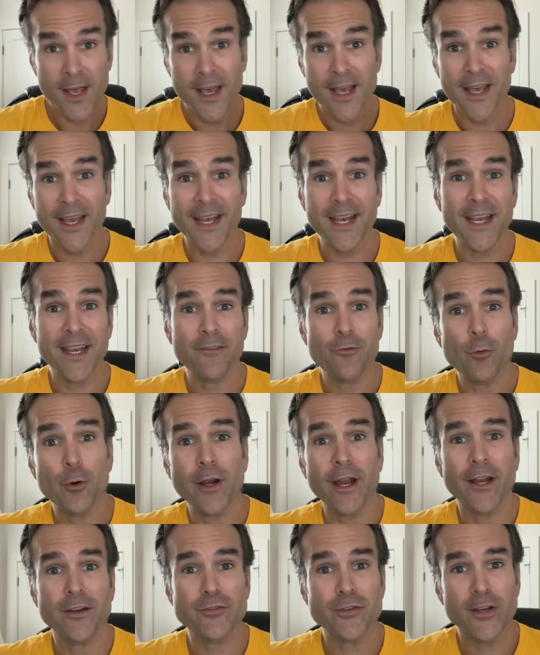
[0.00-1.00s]
Hey everyone,
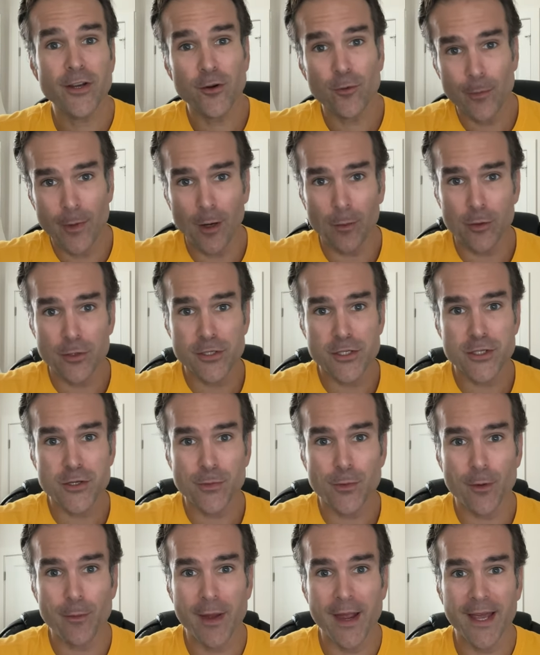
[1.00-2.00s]
Andrew here, Melbourne
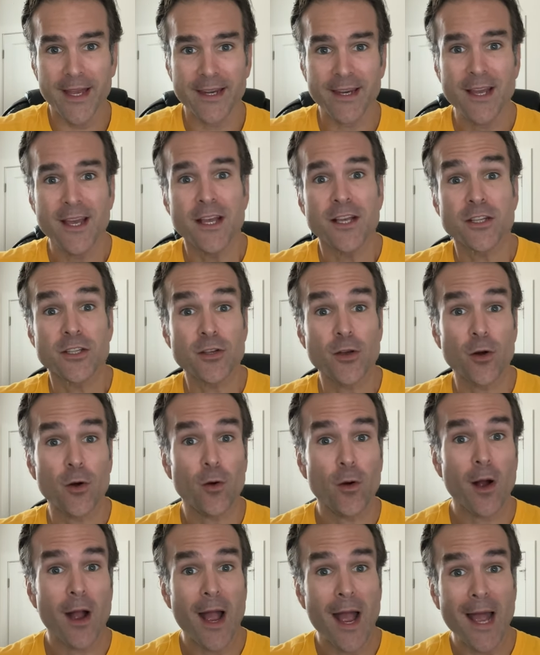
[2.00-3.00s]
Superman.
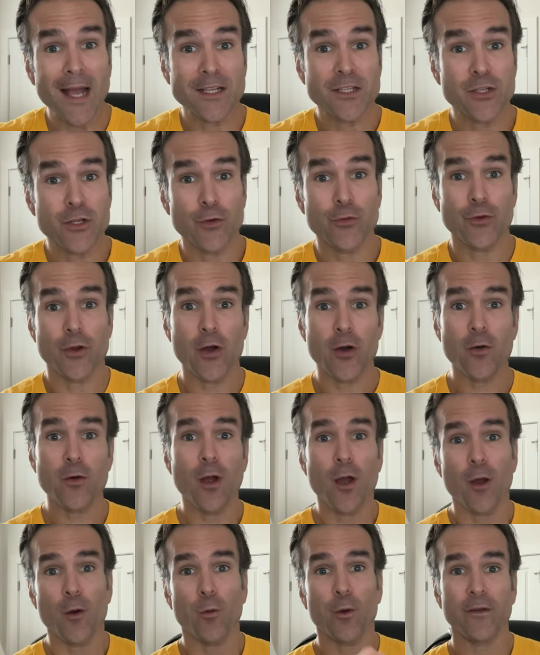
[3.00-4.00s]
So, as you know,
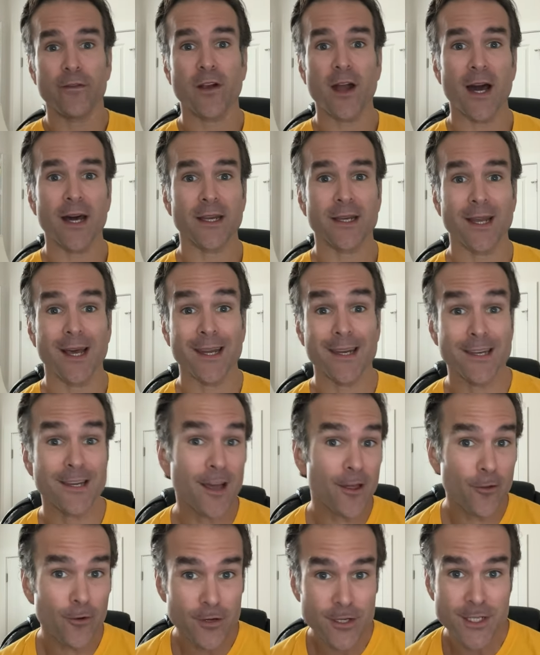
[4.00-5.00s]
we've gotten
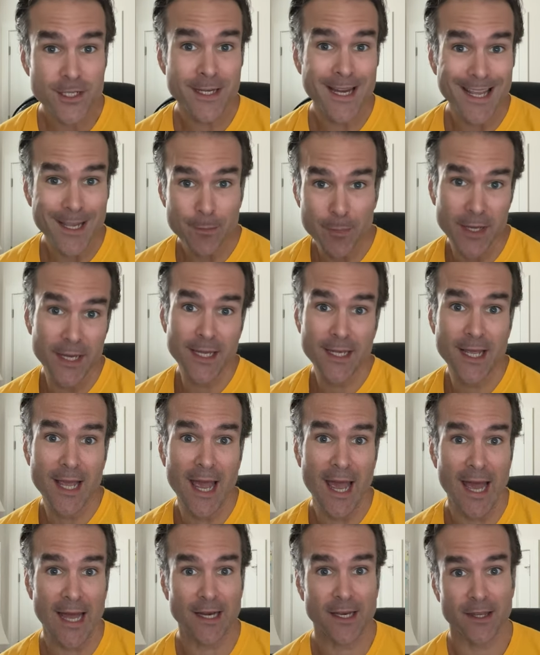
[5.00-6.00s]
another sneak peek
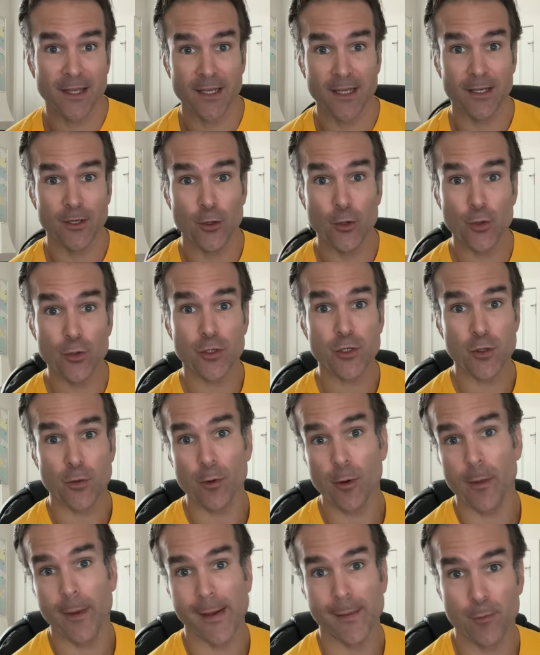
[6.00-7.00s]
at the new
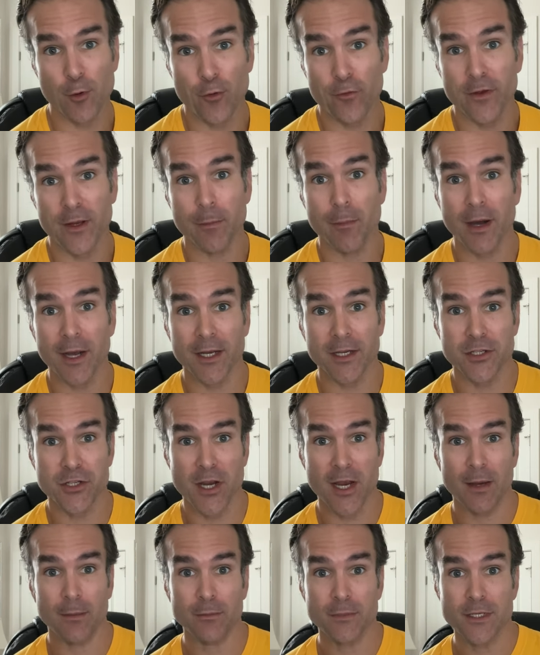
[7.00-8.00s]
Superman movie by
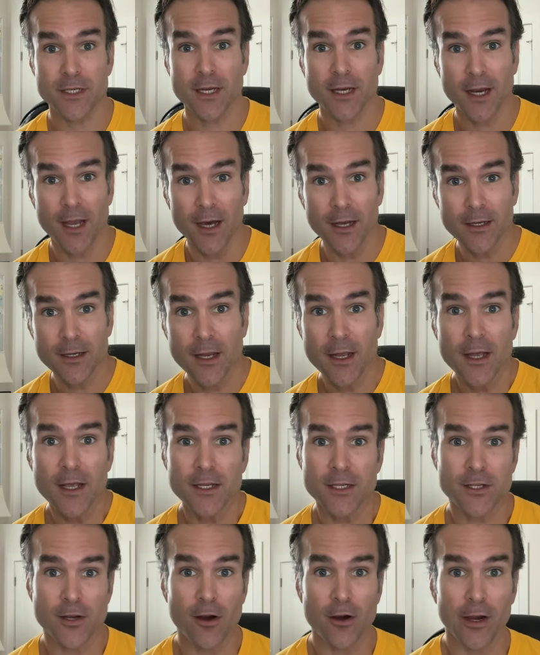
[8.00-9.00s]
James Gunn,
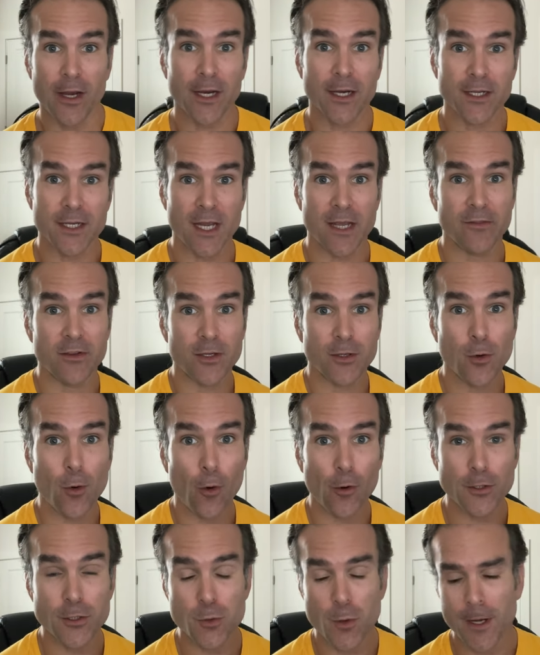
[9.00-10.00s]
starring David
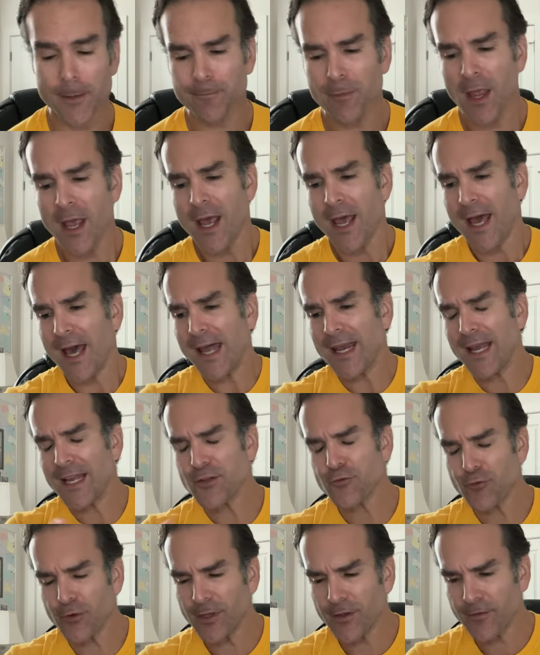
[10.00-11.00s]
Cornsweet. And
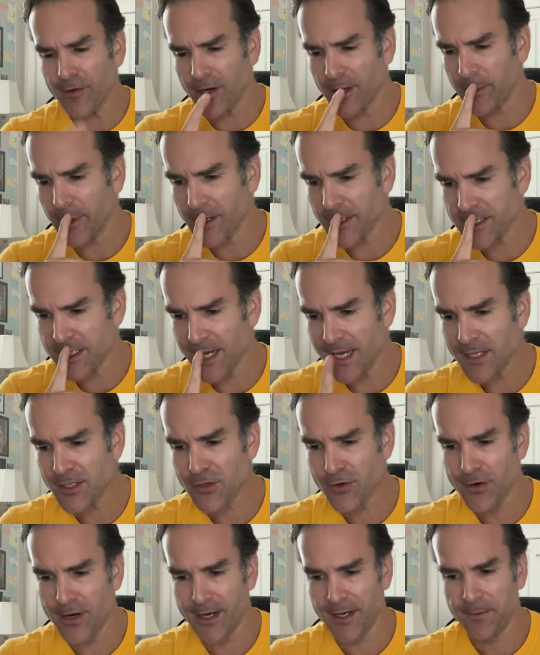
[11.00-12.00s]
it's really funny because
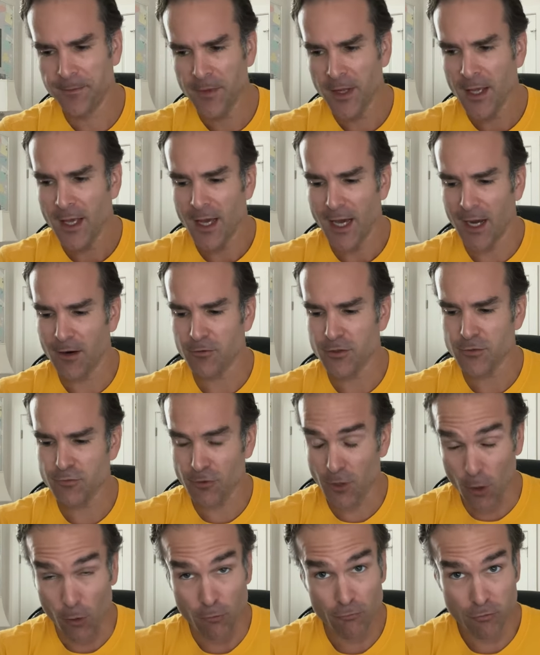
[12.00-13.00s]
yesterday I was
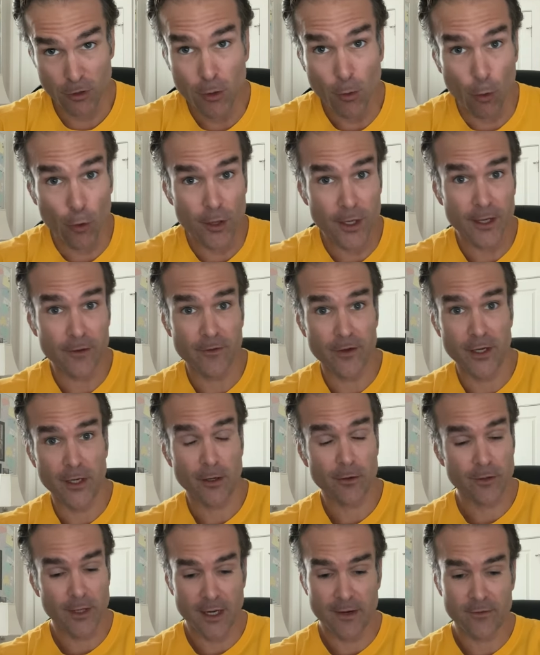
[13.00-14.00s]
recording a video
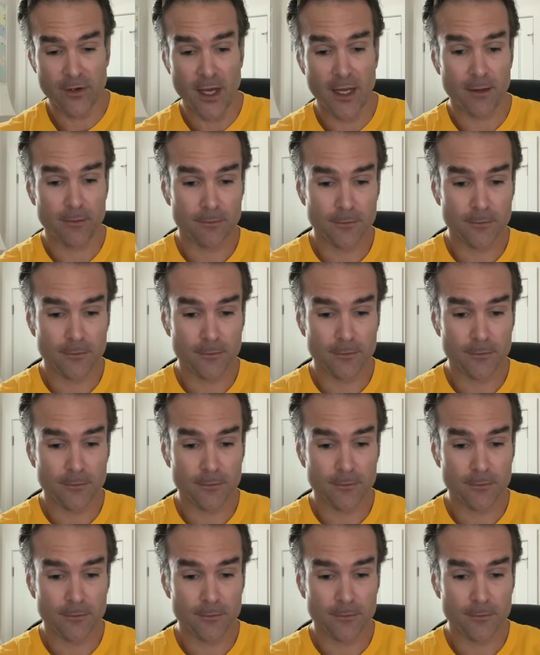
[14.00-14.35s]
that I've not